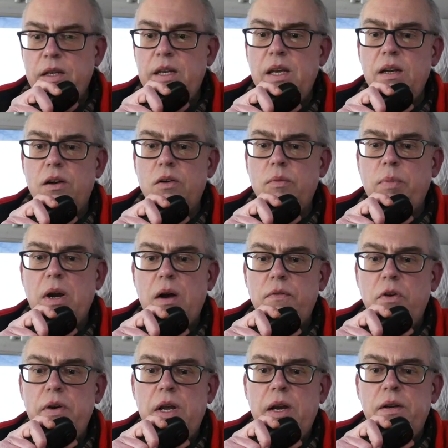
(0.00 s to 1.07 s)
Kilo
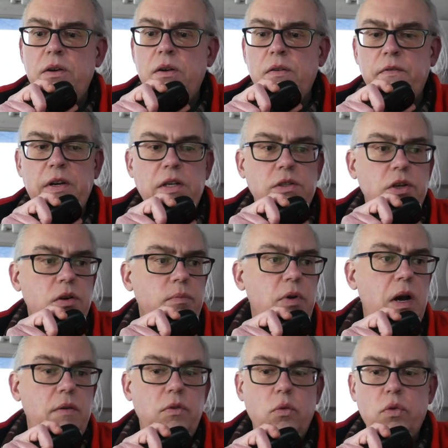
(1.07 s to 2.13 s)
Bravo Niner, Victor Bravo